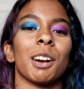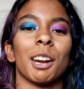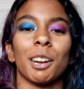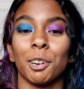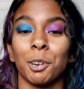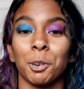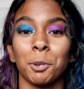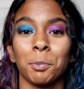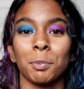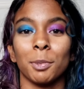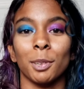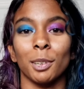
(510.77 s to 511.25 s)
I
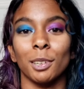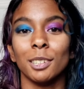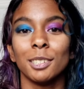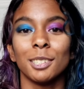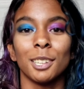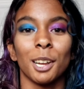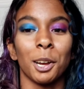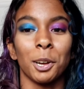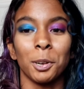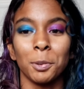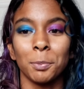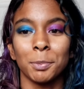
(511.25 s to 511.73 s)
hope this
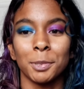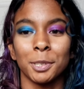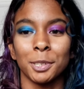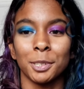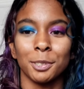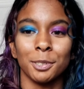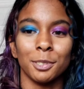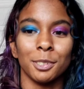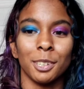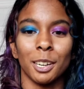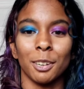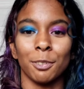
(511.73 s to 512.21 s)
helps
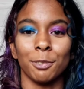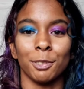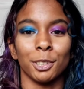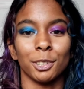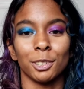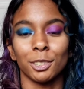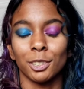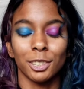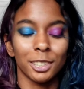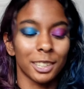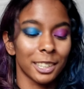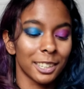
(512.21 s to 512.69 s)
you if
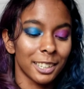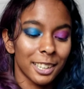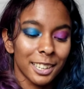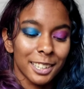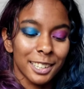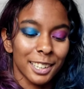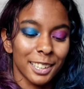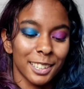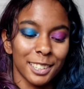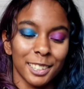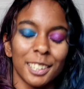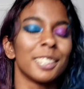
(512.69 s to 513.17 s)
you're looking at
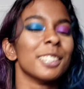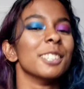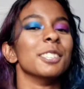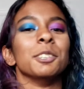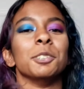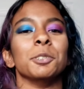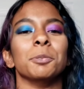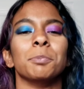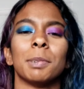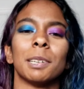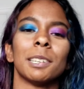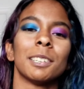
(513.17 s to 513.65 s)
getting like a
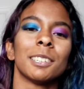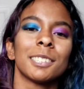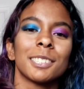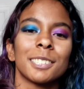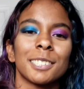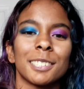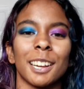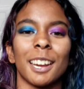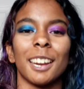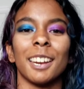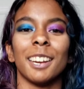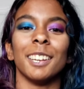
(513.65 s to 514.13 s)
new pair of
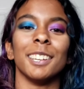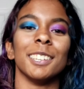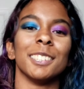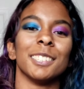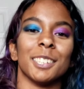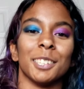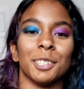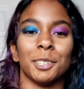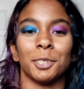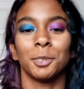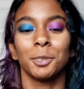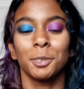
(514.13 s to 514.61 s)
skates
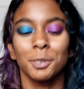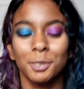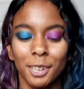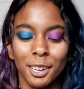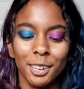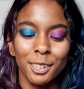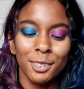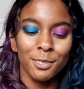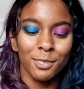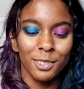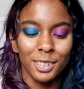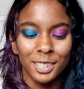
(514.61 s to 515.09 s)
and you're
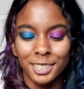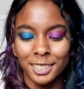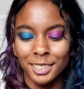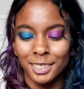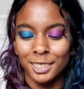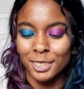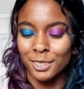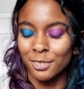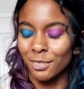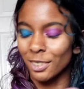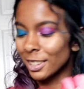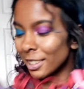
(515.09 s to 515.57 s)
trying to
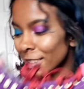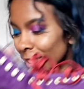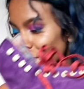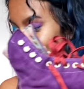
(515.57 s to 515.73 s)
wonder whether